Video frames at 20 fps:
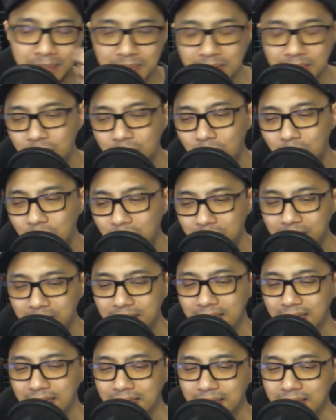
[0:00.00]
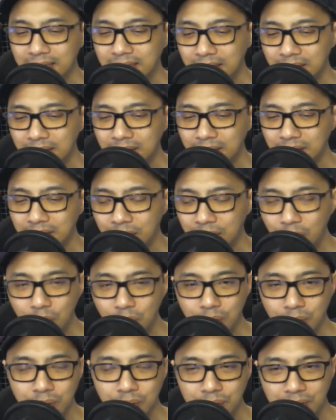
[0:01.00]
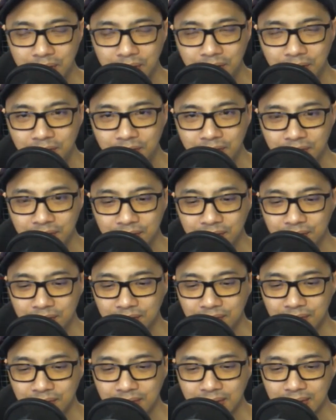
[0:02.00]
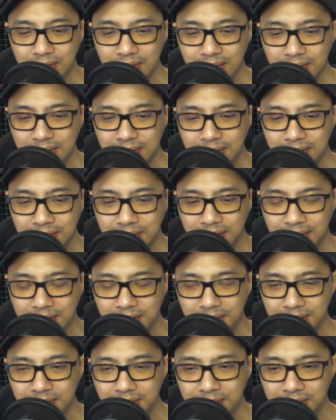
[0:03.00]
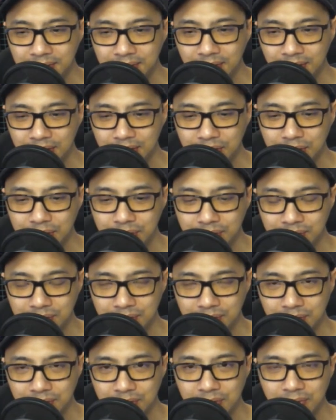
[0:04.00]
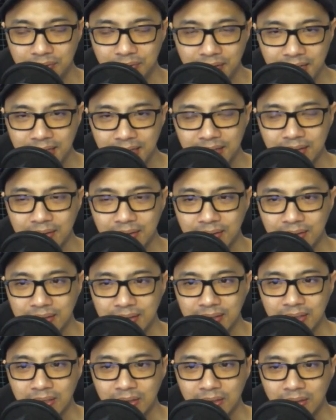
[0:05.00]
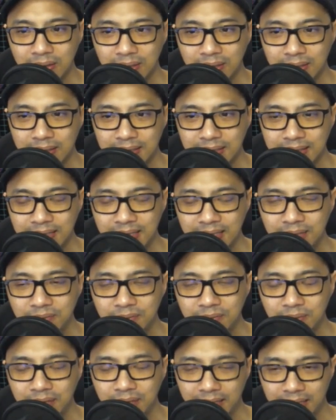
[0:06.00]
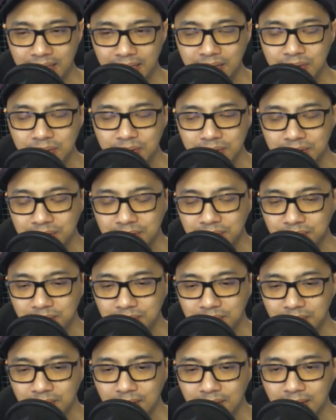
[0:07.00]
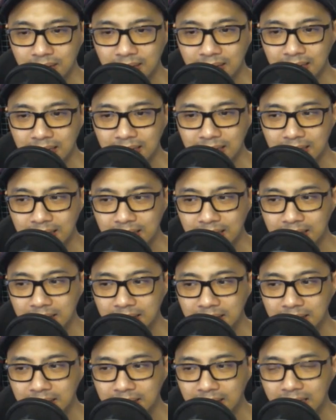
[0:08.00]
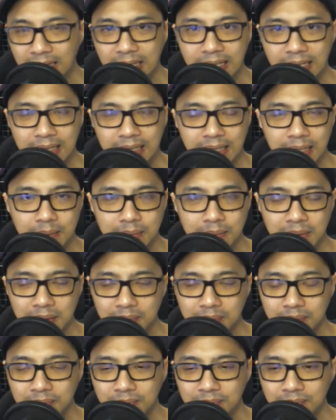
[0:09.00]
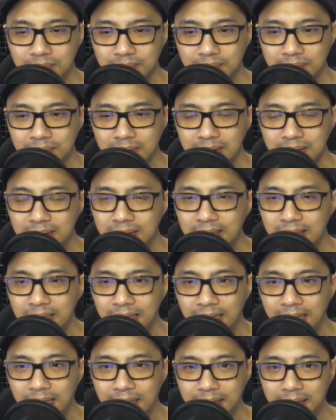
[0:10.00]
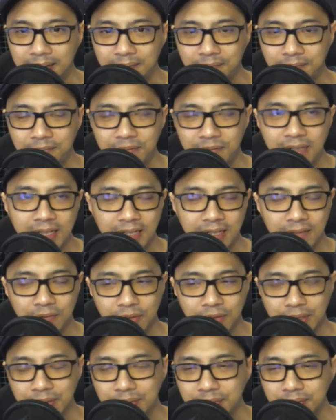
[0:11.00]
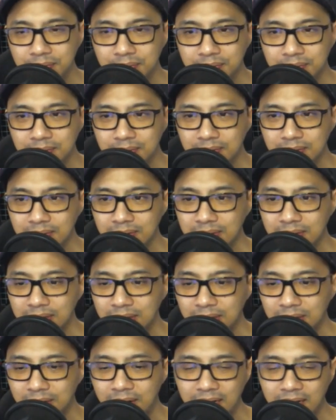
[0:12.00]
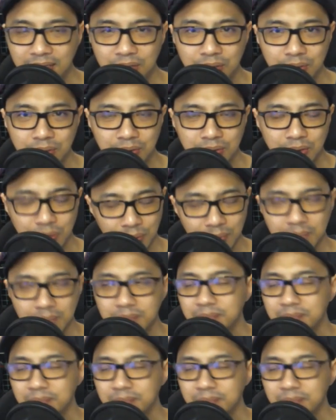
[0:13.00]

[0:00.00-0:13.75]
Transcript: told me that, yo, your teeth, they're not great. What I can do is clean them up and filling it for you. Alright, cool.